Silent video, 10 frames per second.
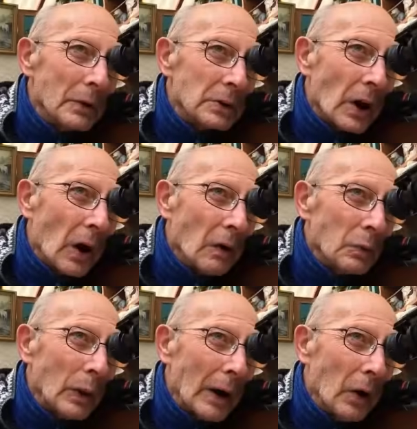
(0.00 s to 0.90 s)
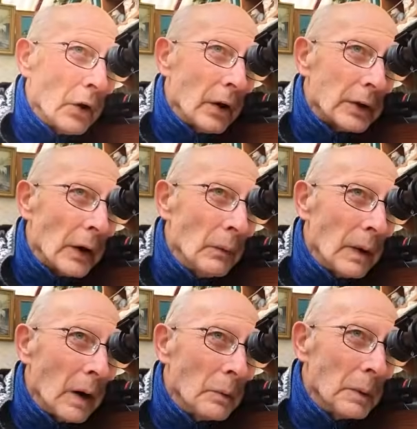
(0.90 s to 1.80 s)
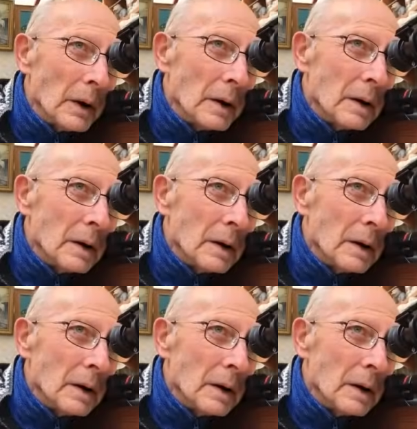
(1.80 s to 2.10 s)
it's halfway on, I don't know, but